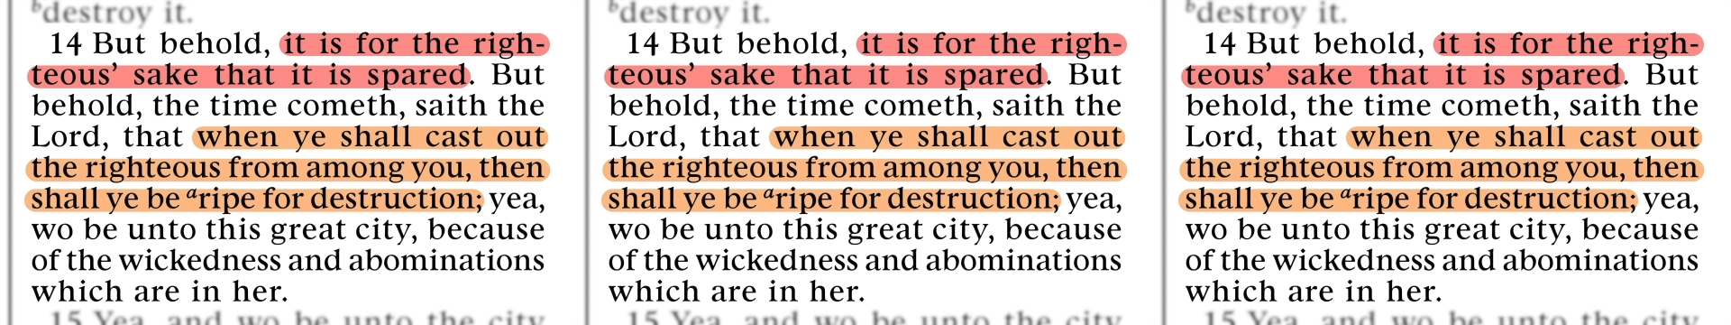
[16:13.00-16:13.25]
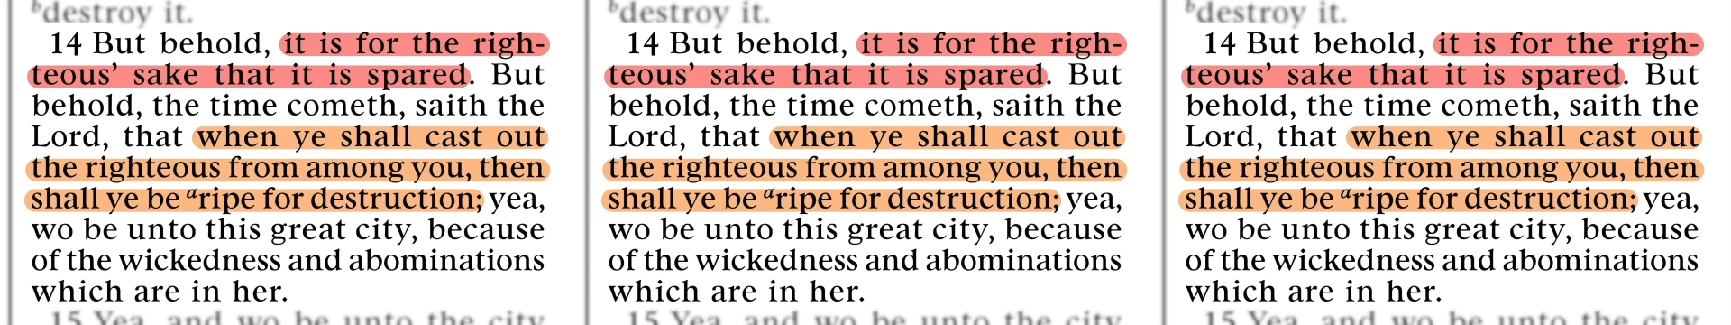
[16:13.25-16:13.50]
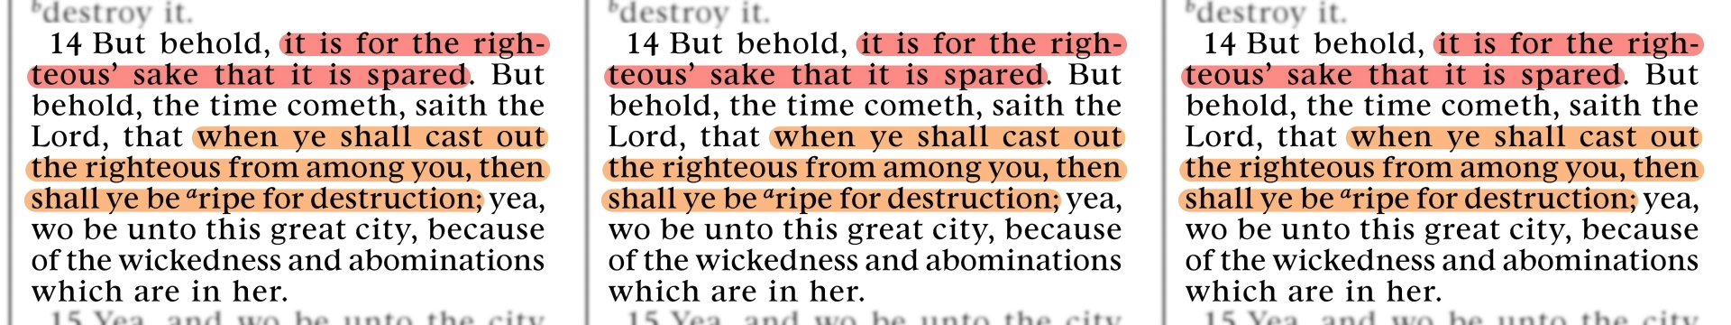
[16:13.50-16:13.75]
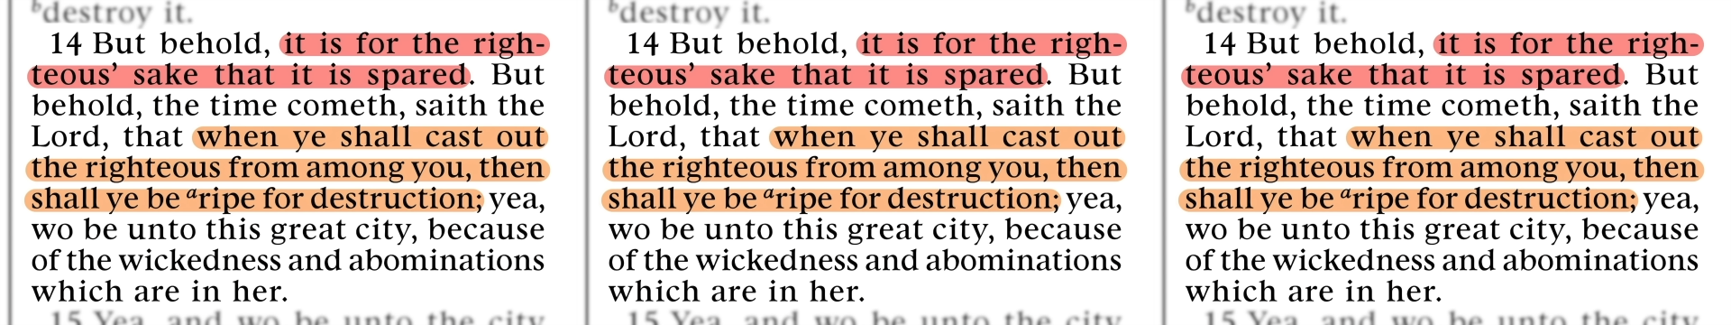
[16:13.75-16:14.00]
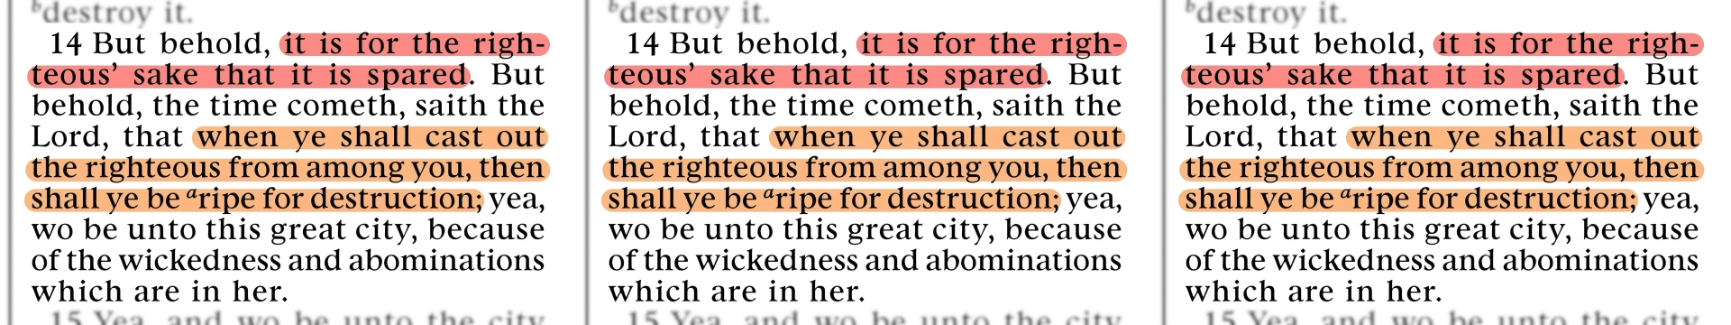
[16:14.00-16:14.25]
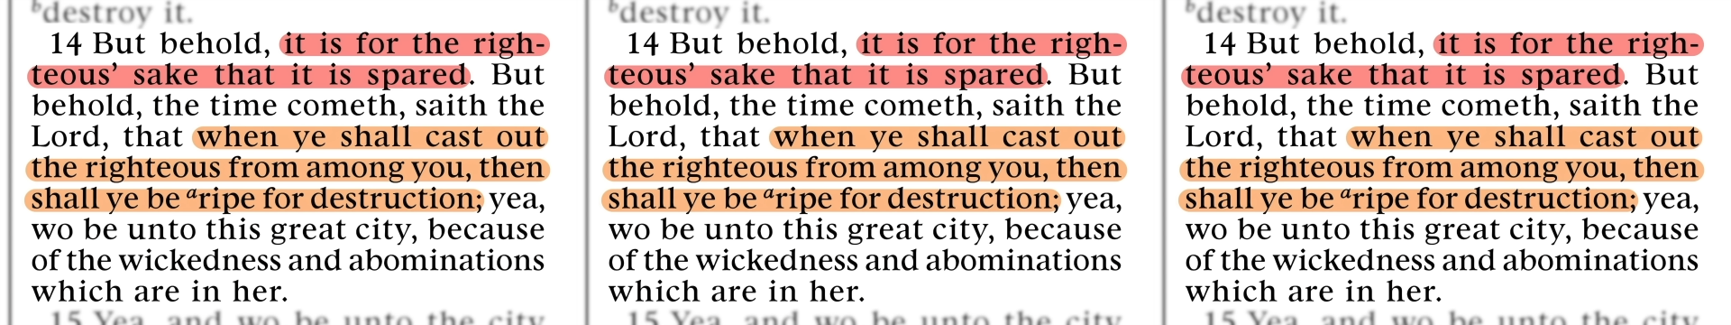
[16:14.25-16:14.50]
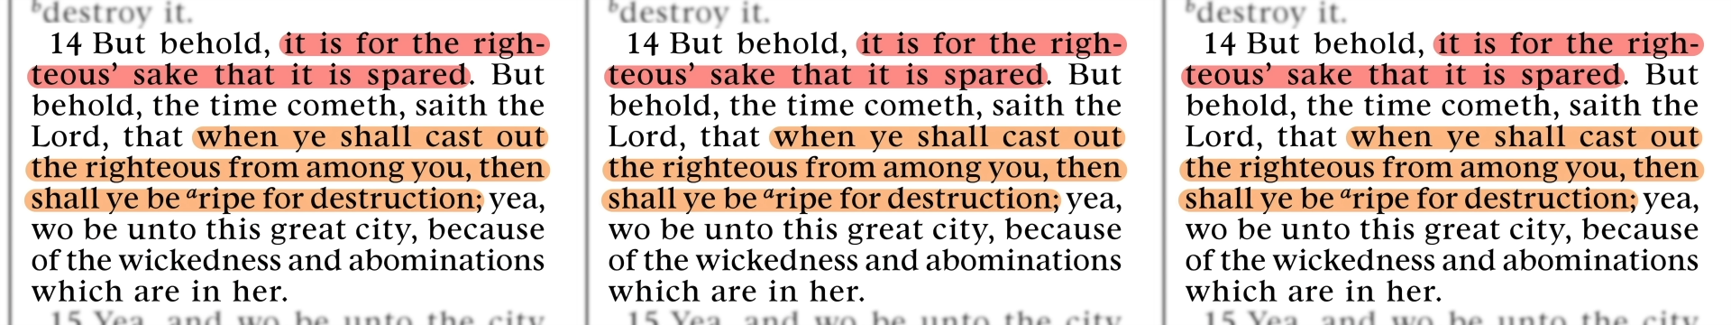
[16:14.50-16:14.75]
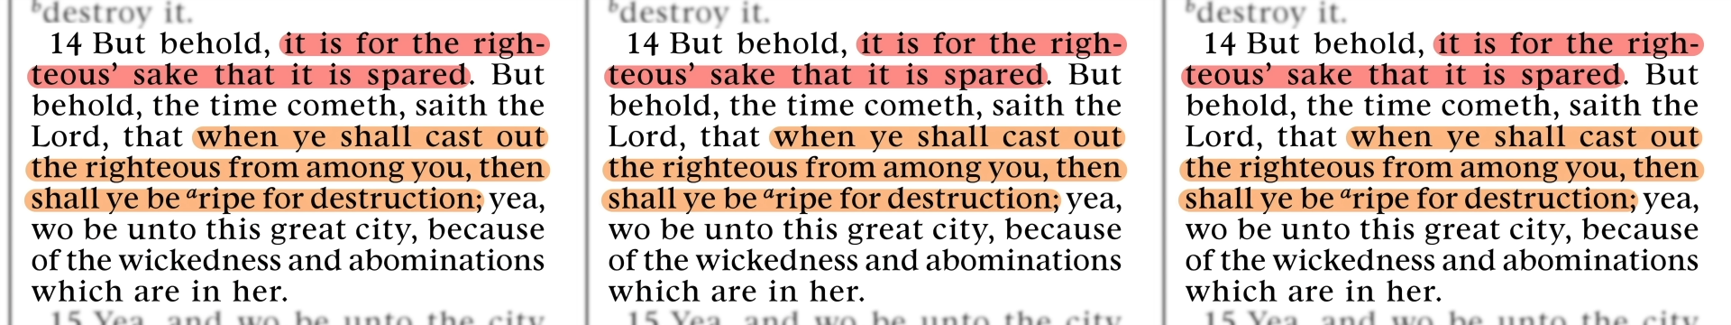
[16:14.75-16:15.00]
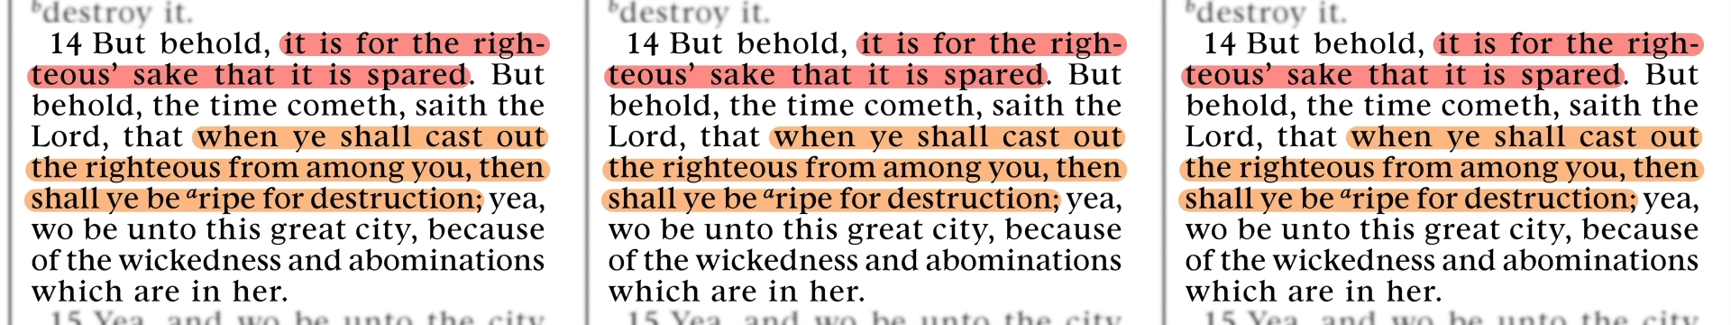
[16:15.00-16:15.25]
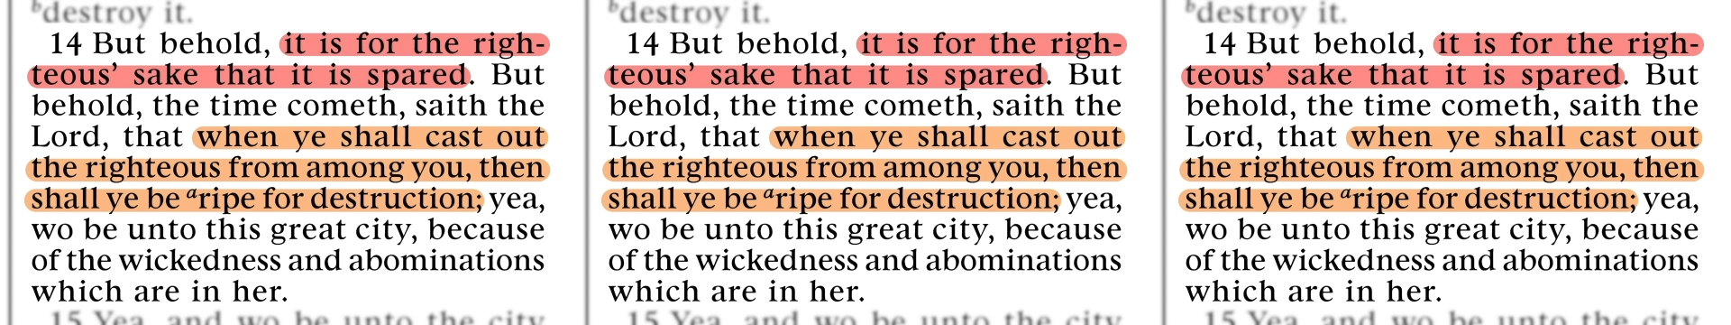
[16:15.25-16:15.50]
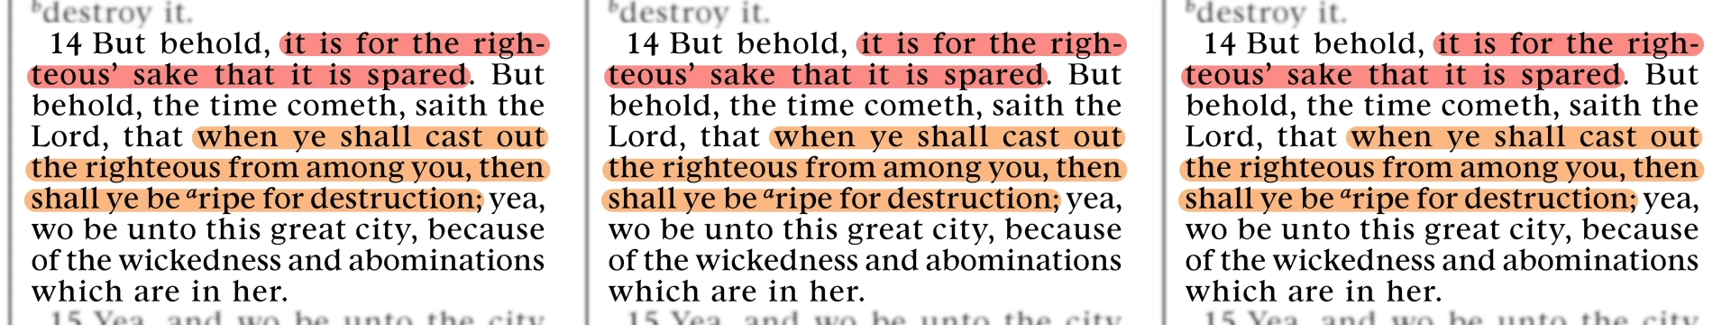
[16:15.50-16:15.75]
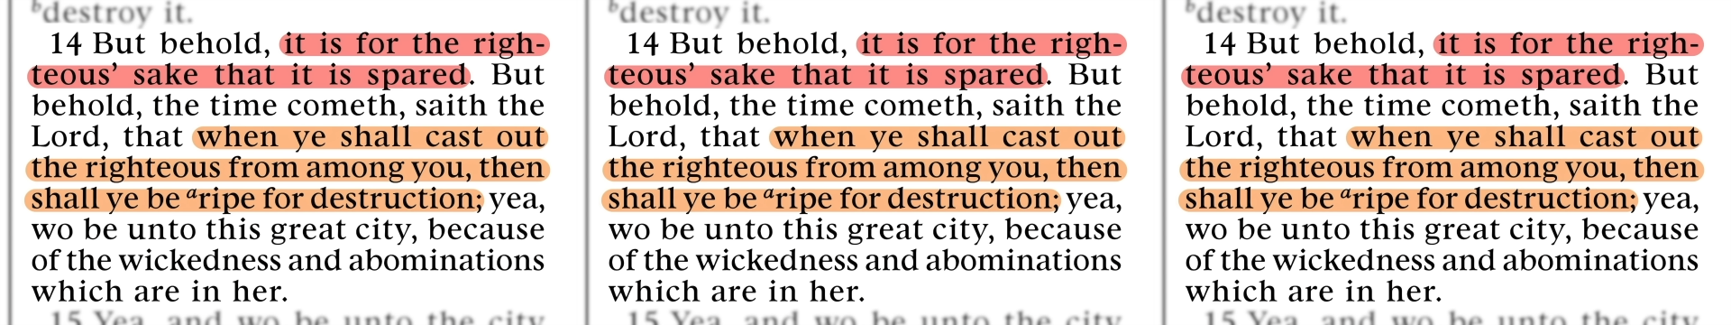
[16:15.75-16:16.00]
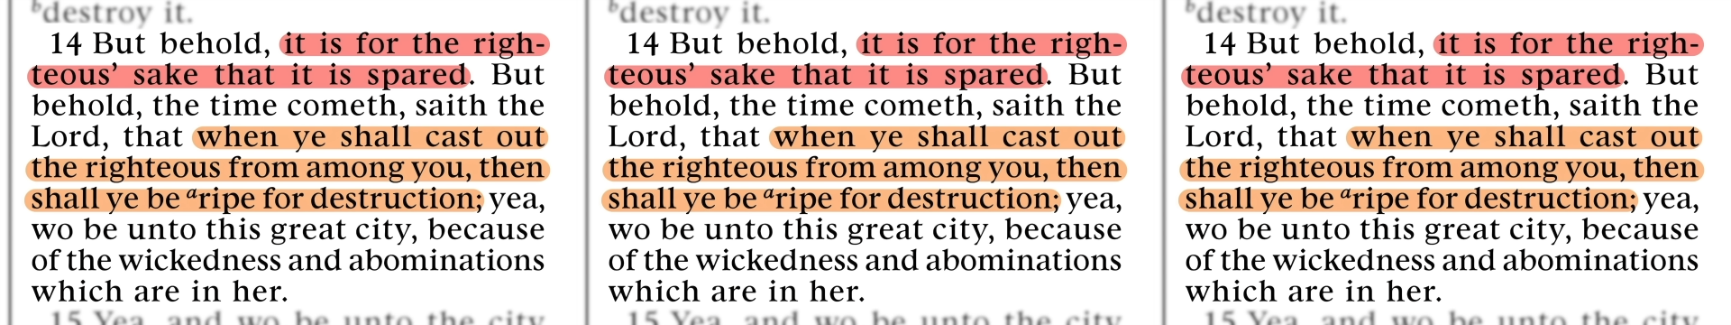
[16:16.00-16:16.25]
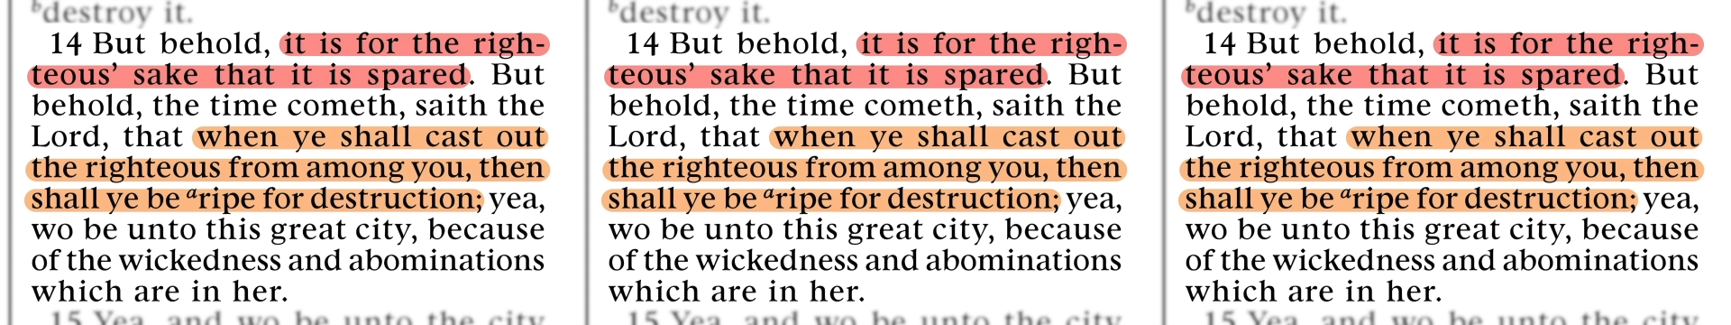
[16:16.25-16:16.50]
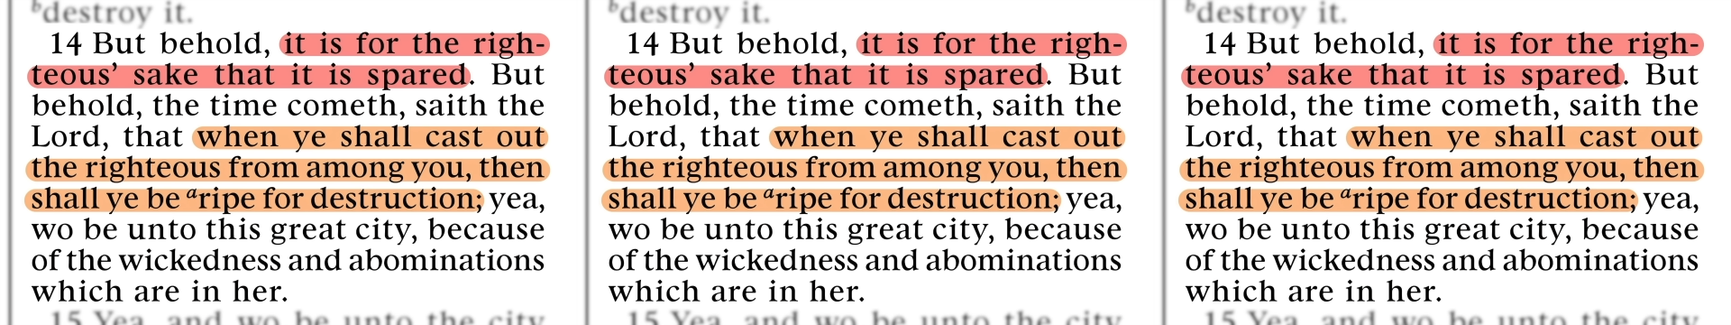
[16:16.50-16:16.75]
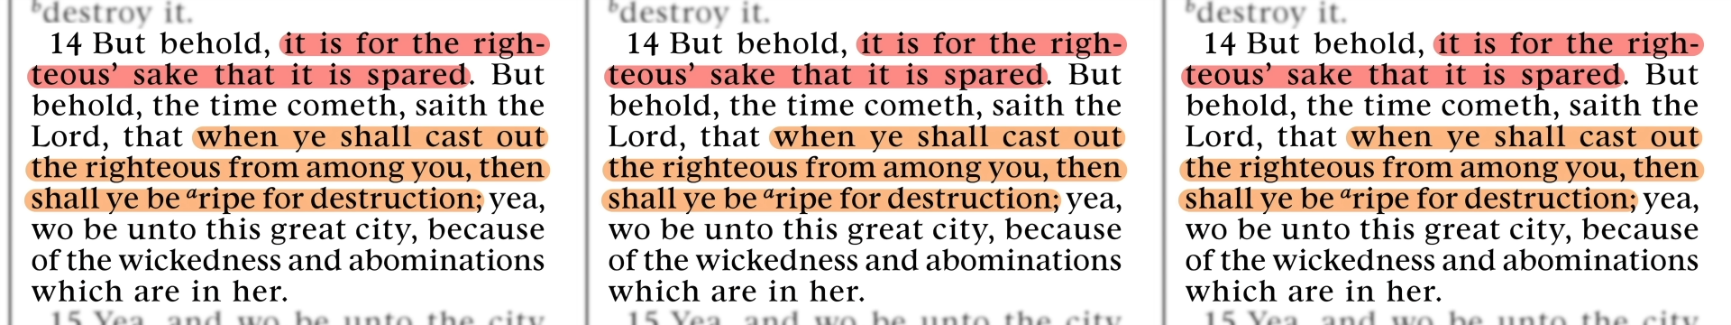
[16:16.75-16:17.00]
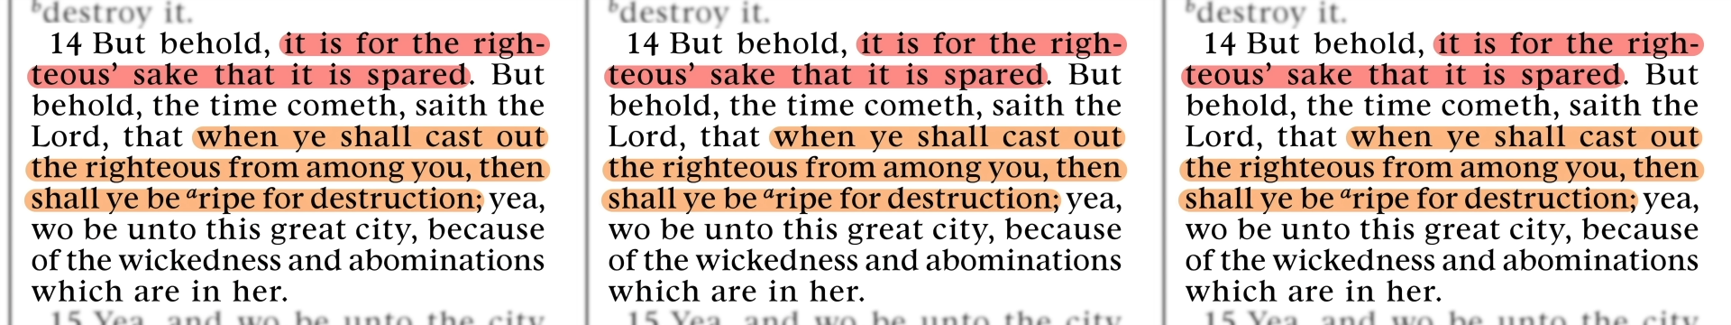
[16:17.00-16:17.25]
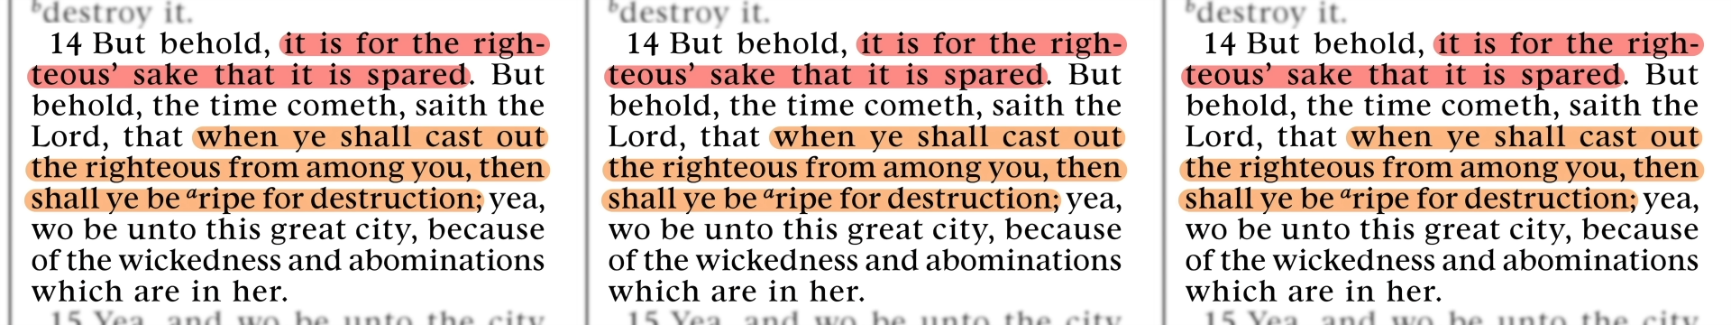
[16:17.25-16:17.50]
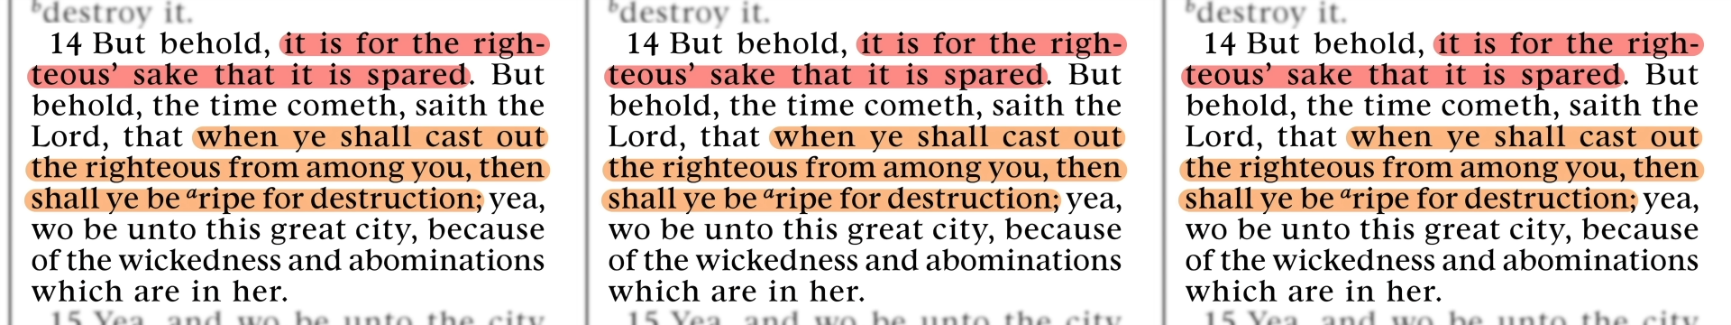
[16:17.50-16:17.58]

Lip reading: (no speaker visible)